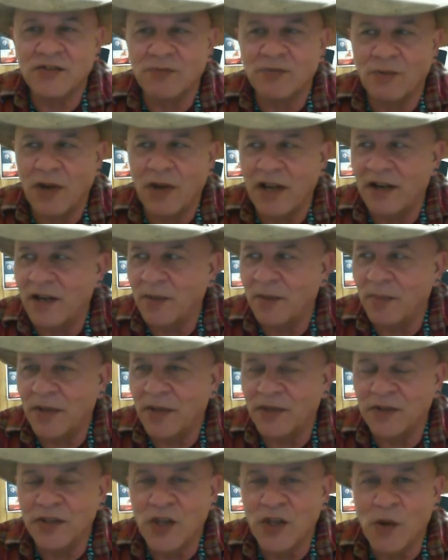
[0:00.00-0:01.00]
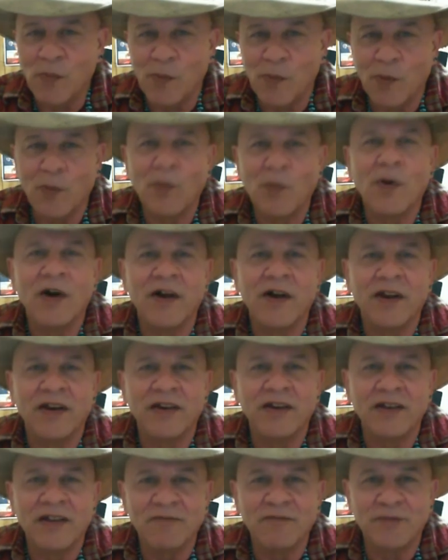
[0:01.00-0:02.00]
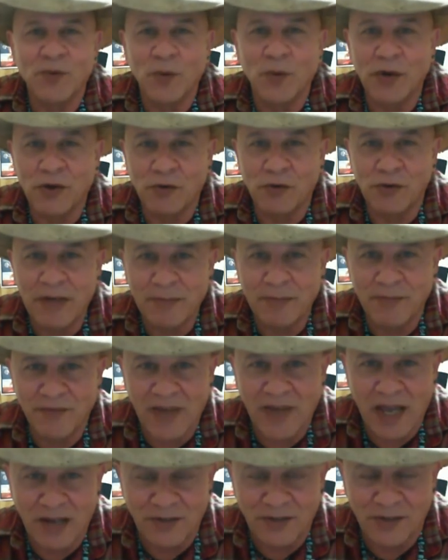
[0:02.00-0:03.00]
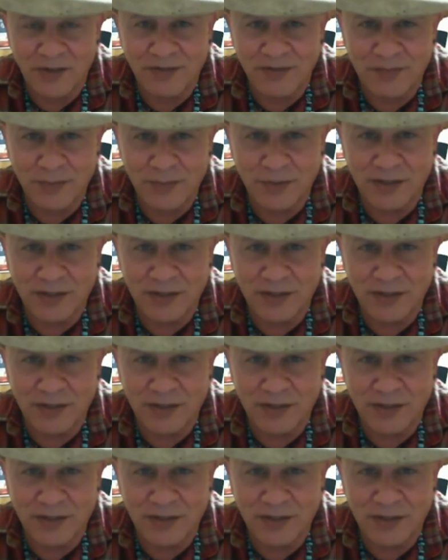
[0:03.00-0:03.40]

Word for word: right up at number one for creep factor for